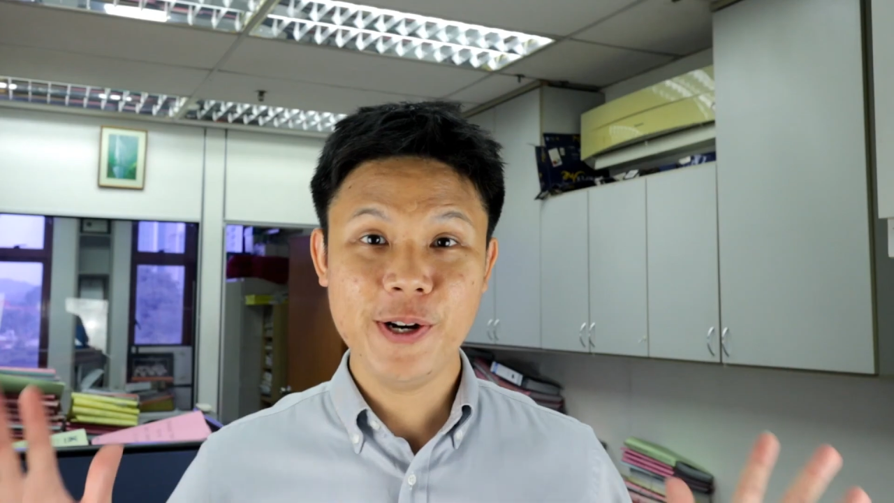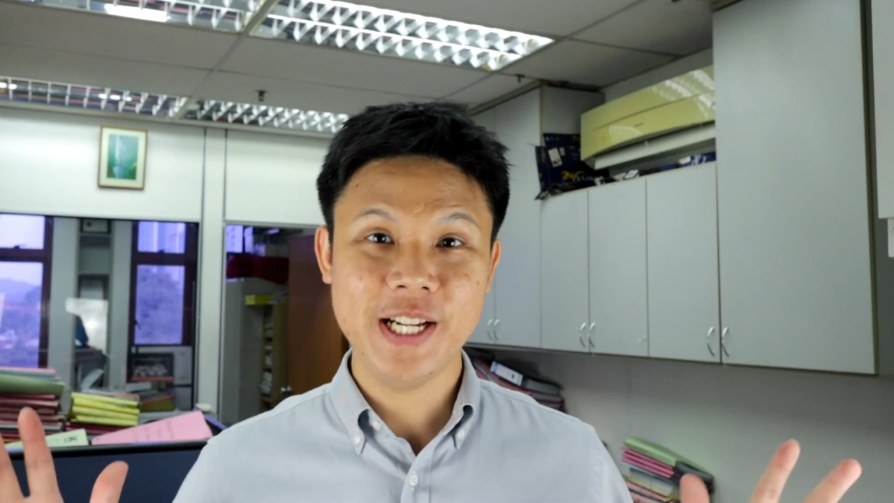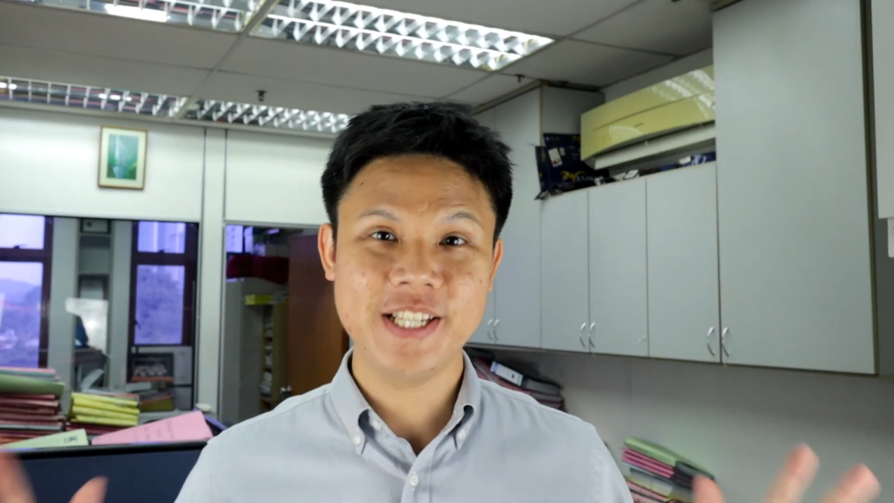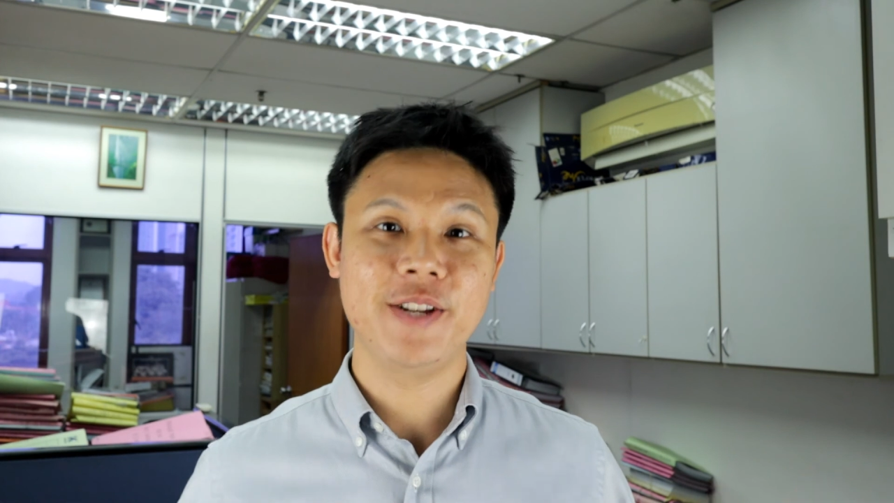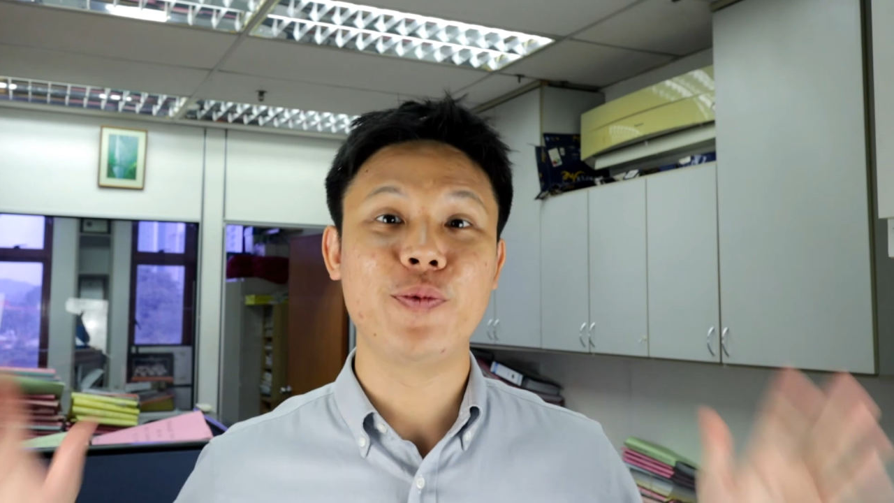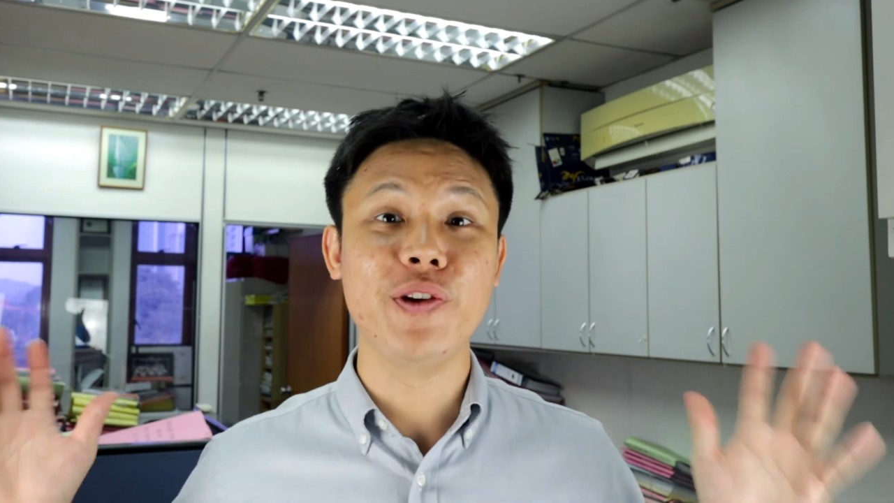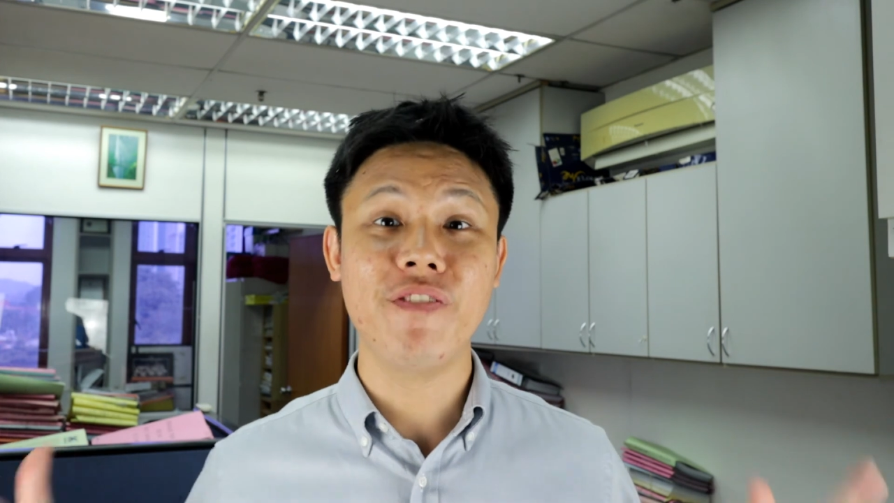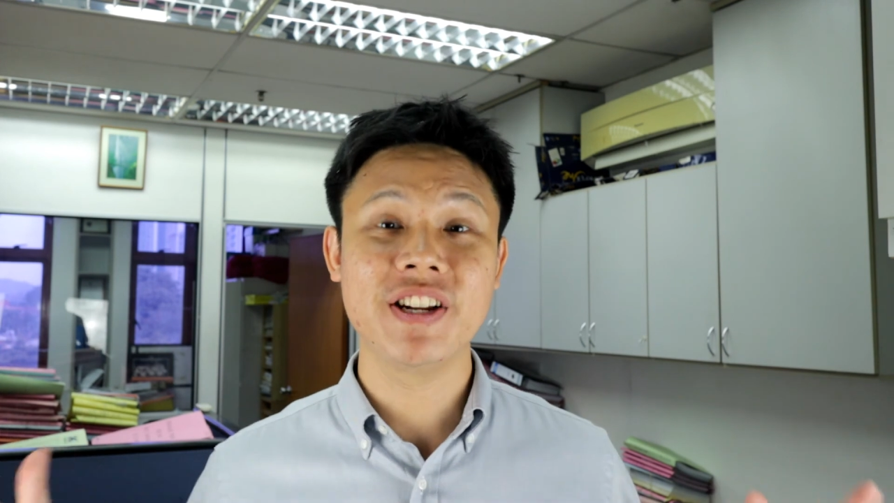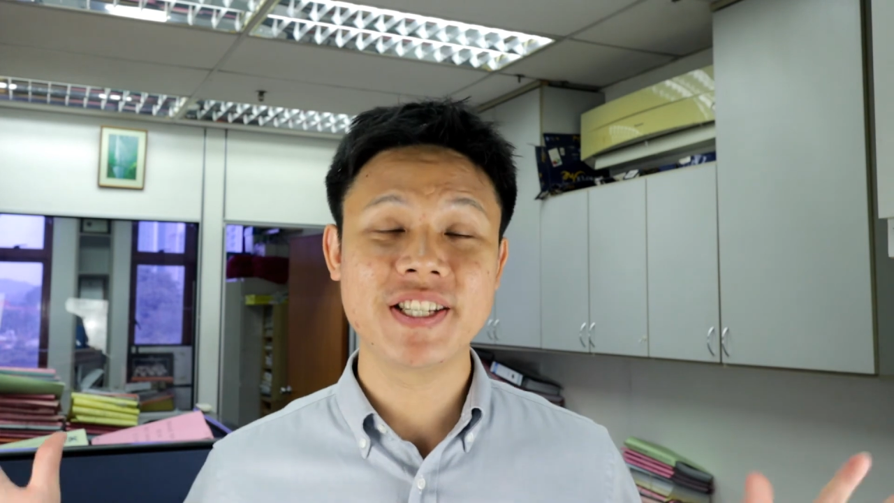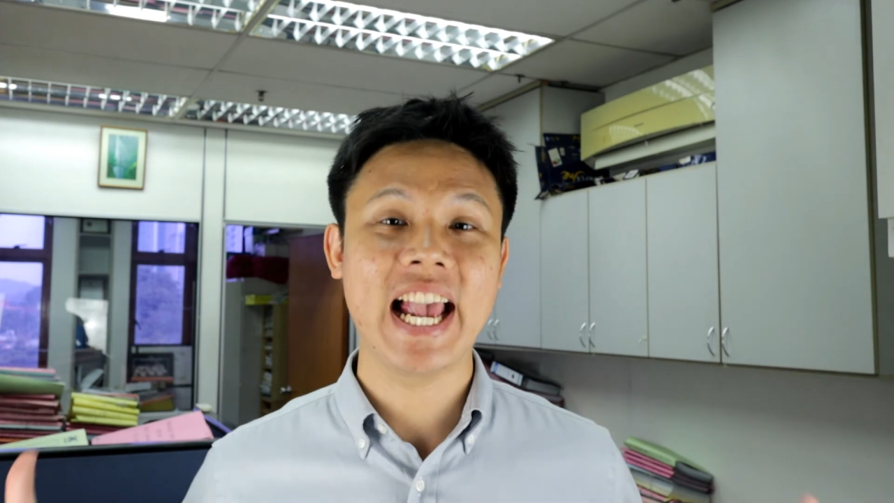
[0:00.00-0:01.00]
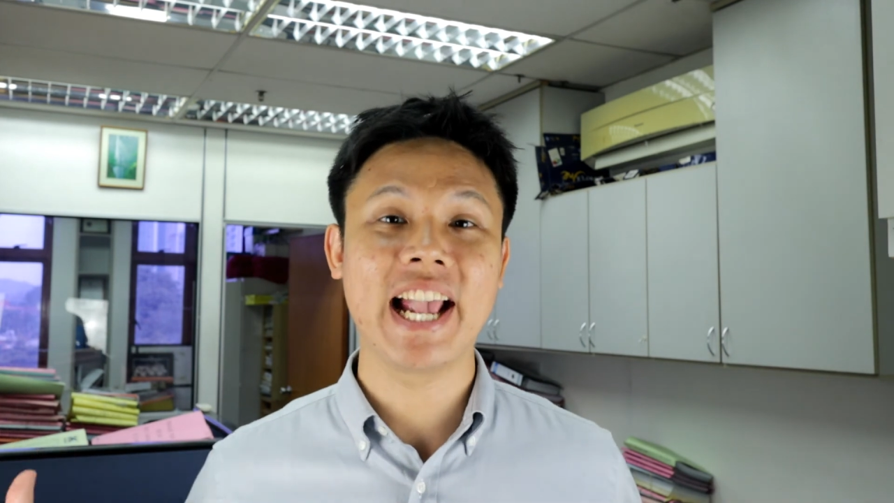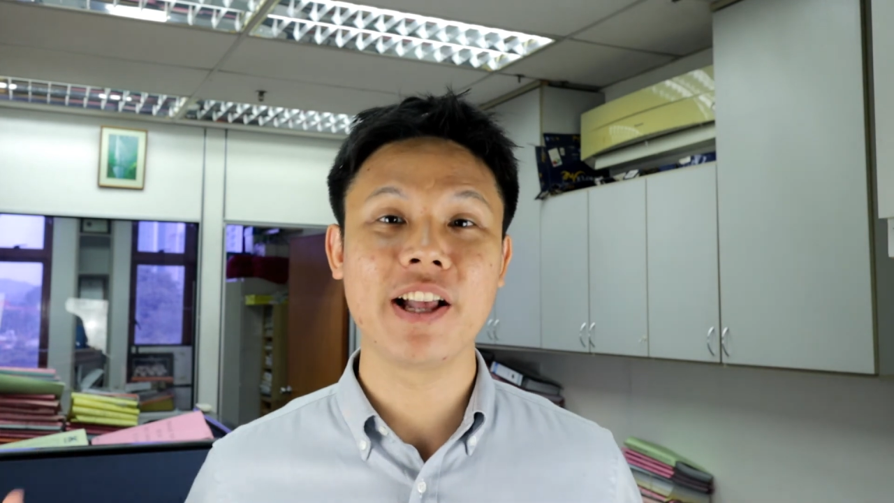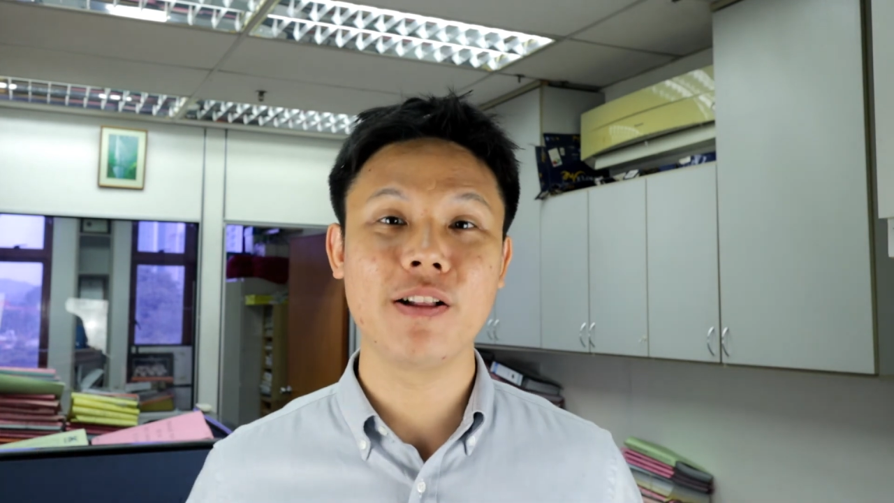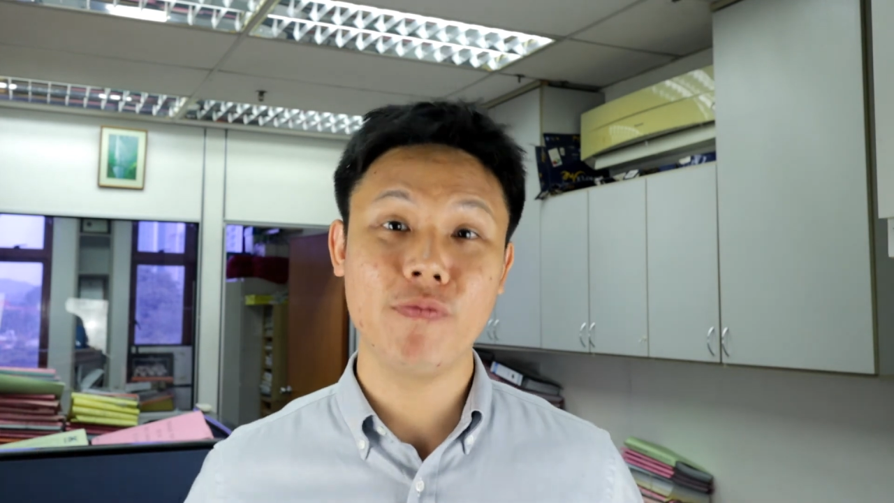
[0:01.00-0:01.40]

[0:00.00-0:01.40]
is the reverse angle